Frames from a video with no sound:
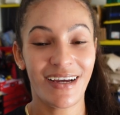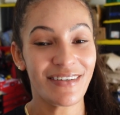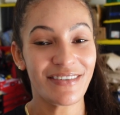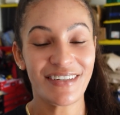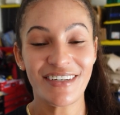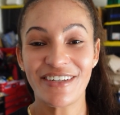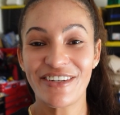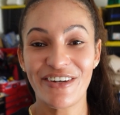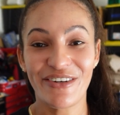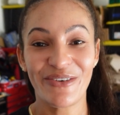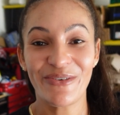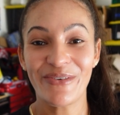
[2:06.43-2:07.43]
I didn't
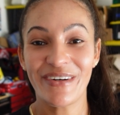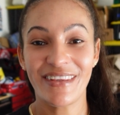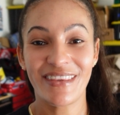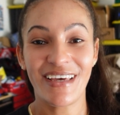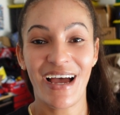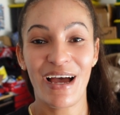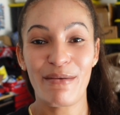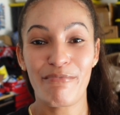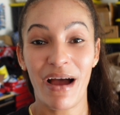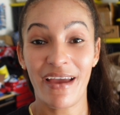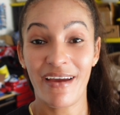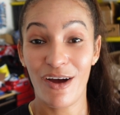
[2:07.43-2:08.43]
know that
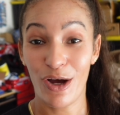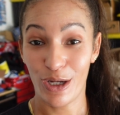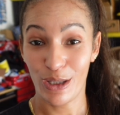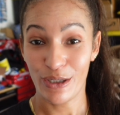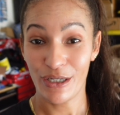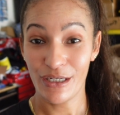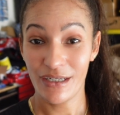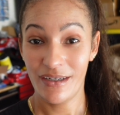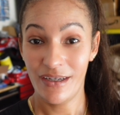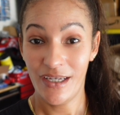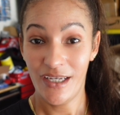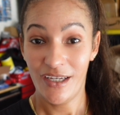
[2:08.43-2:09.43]
my color
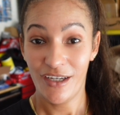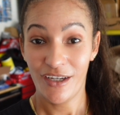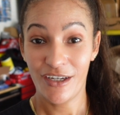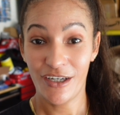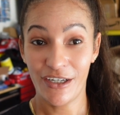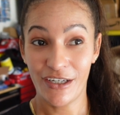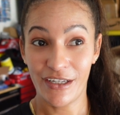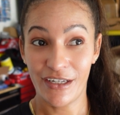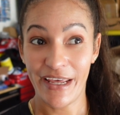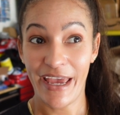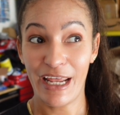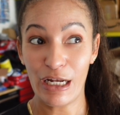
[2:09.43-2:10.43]

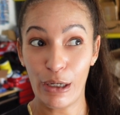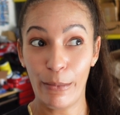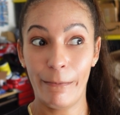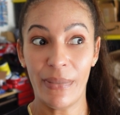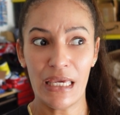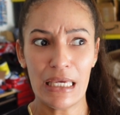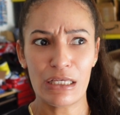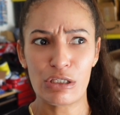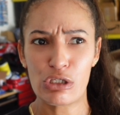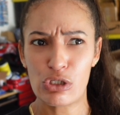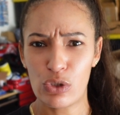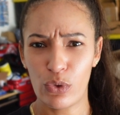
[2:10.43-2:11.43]
could end up being
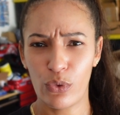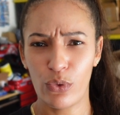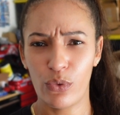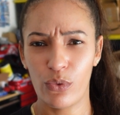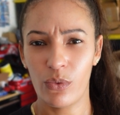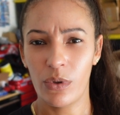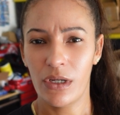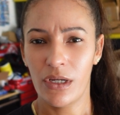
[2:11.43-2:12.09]
so